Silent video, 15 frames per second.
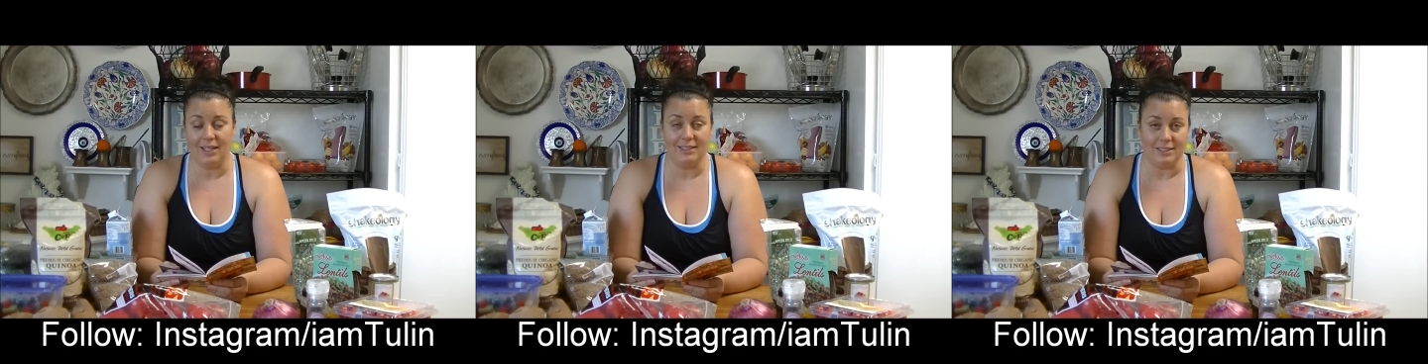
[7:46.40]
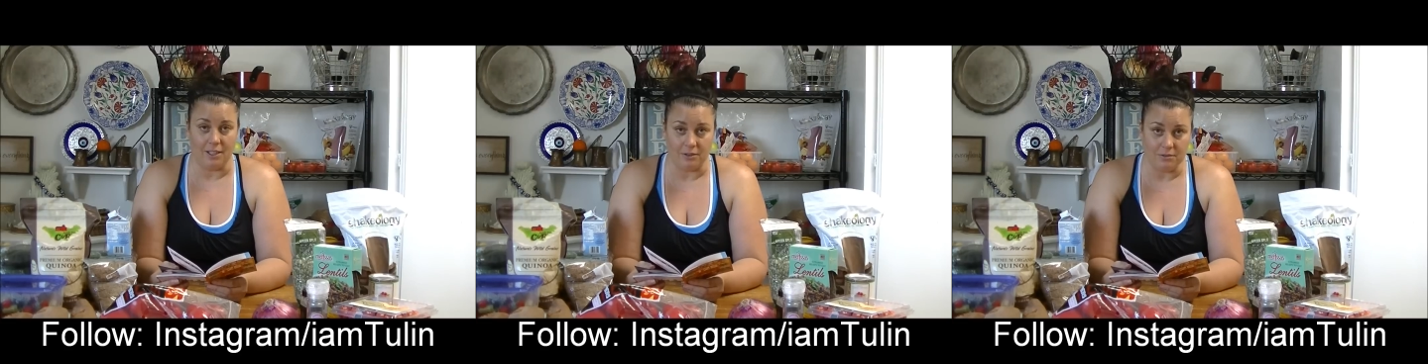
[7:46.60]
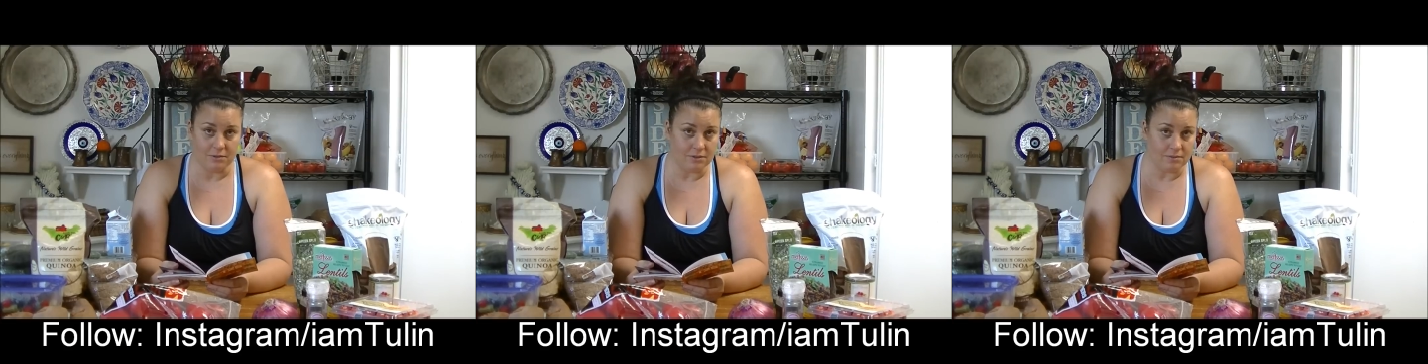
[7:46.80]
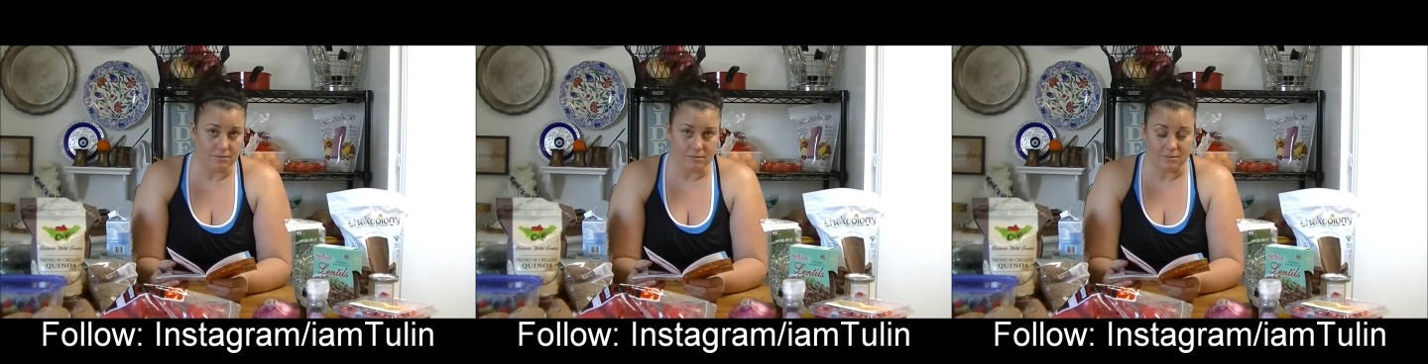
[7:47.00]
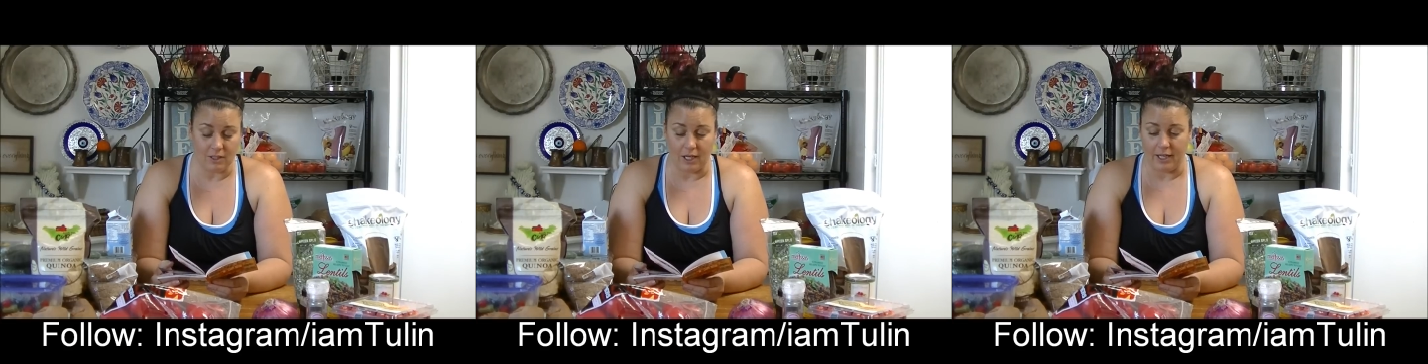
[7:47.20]
I don't.
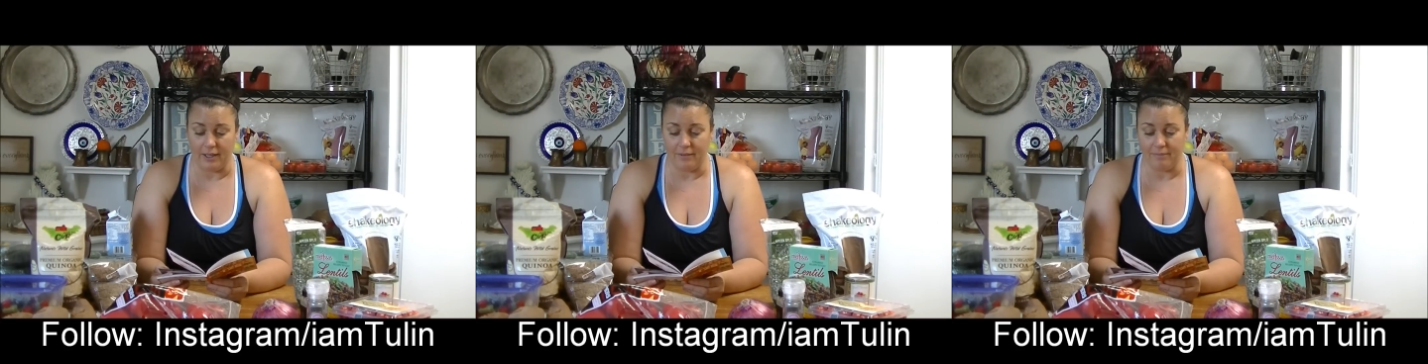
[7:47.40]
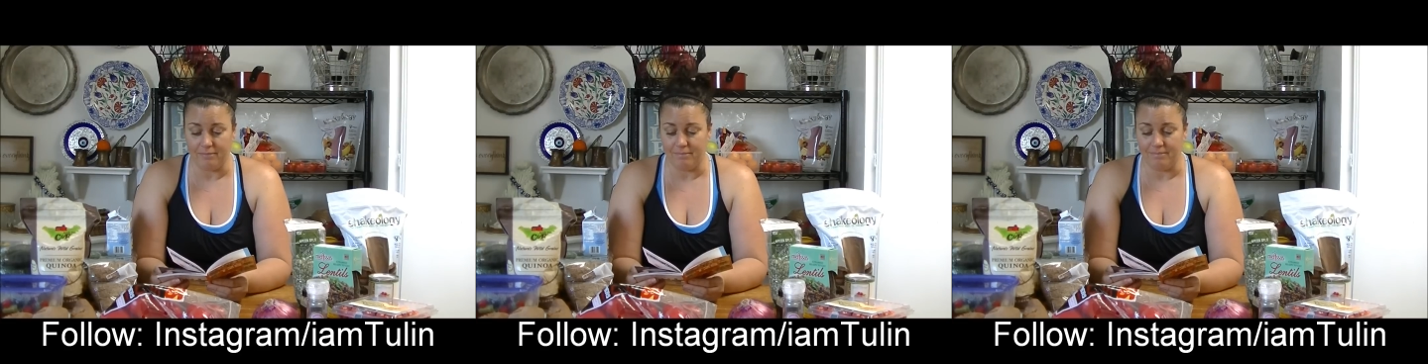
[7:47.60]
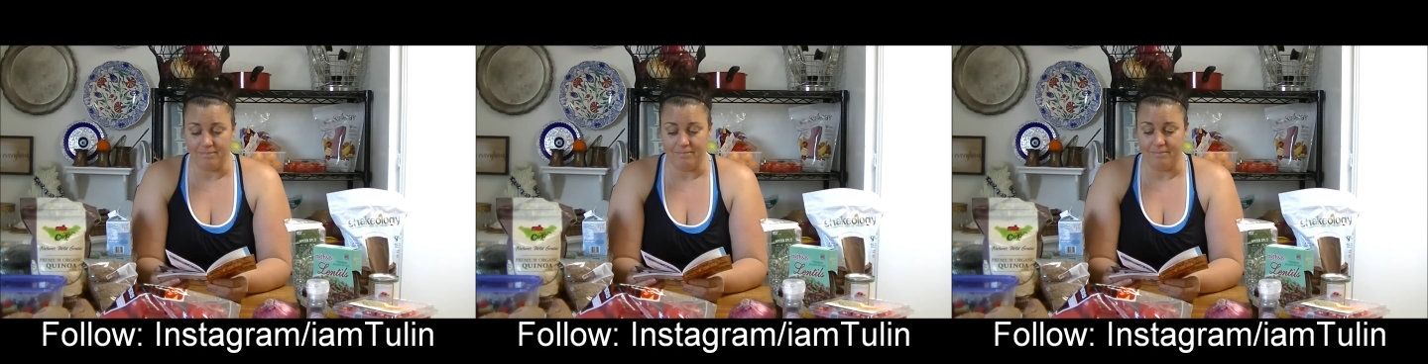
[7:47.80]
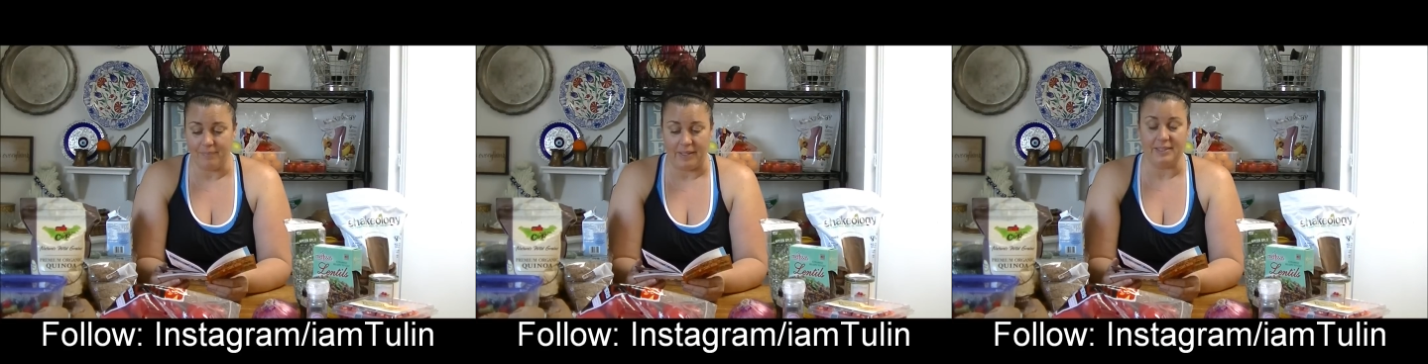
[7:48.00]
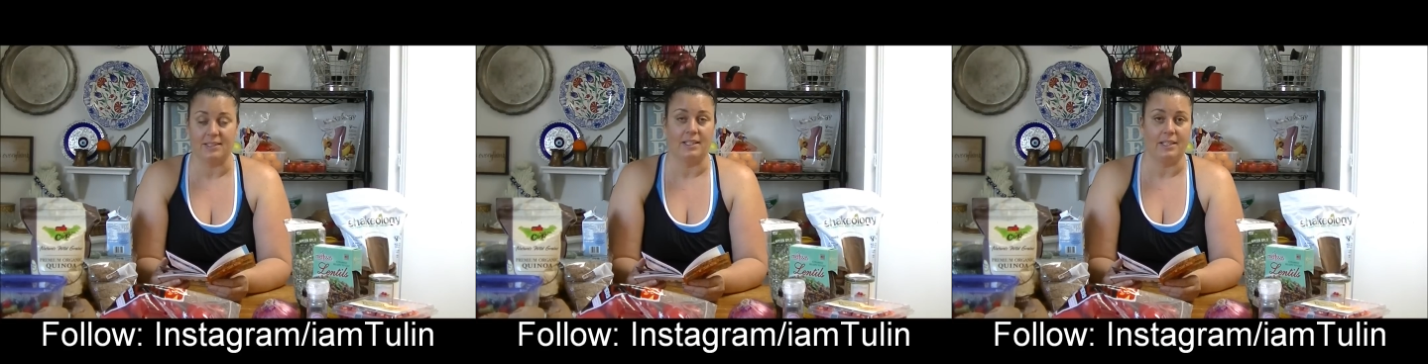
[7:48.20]
I
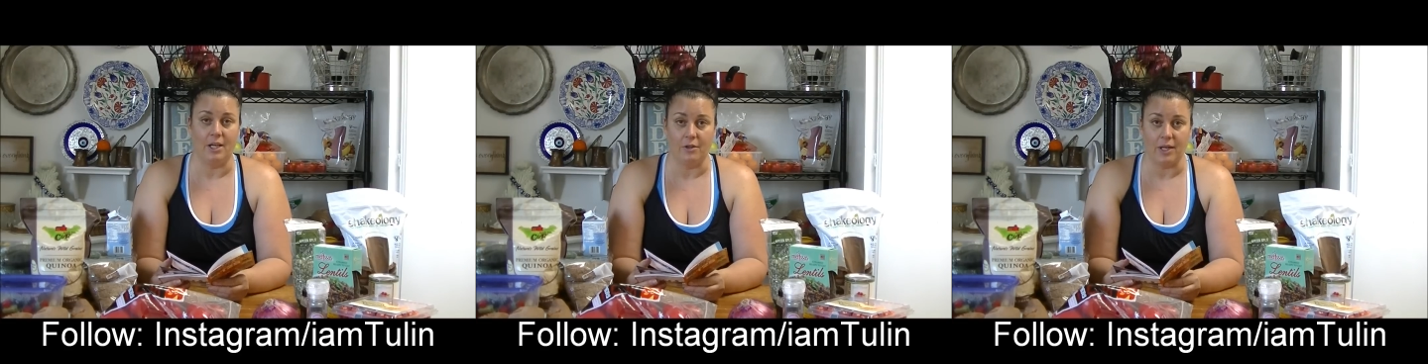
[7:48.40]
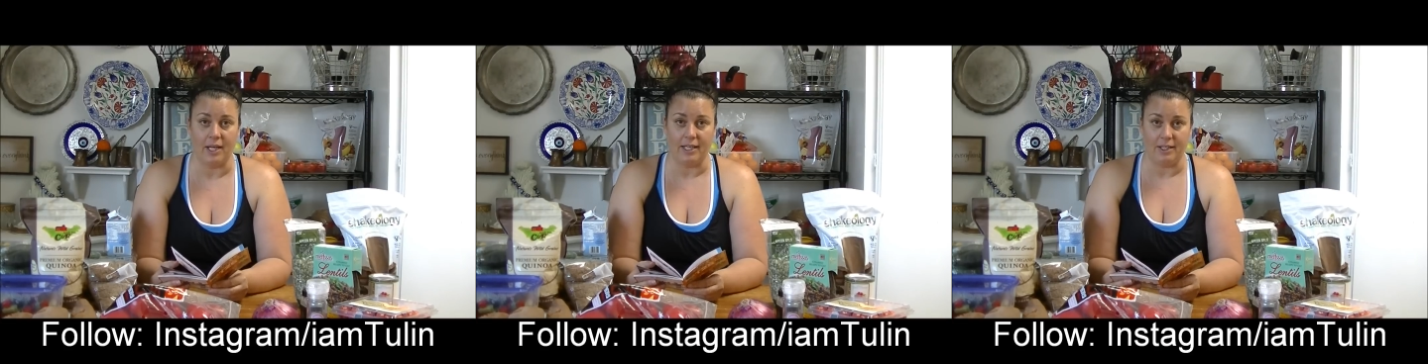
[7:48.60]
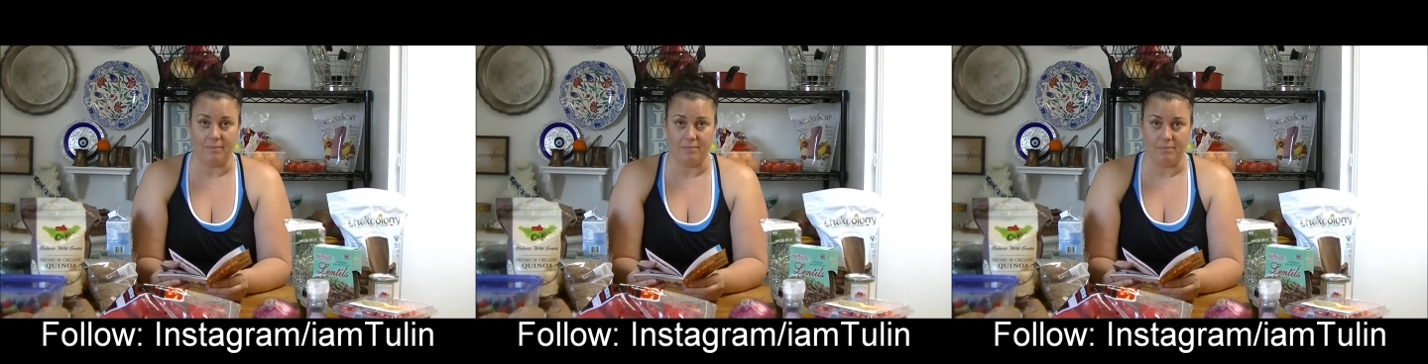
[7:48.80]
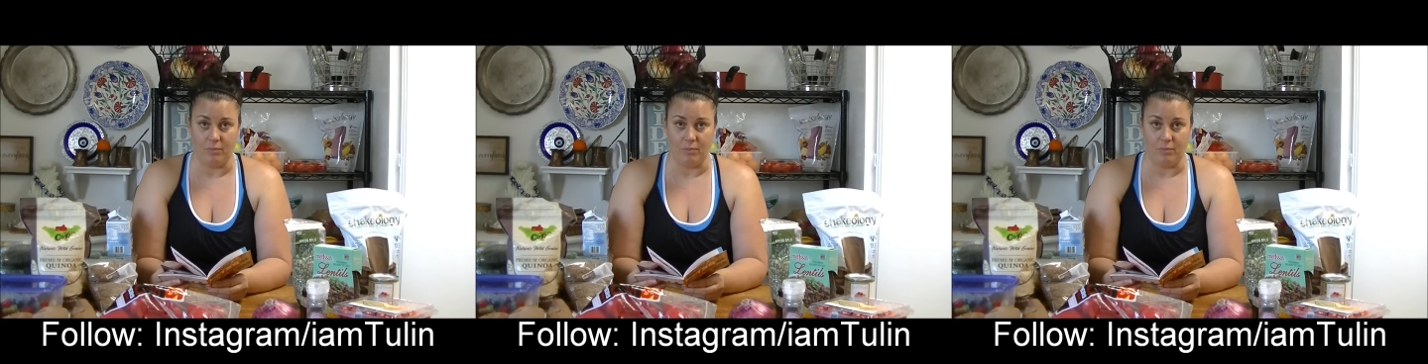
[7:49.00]
basically know that I need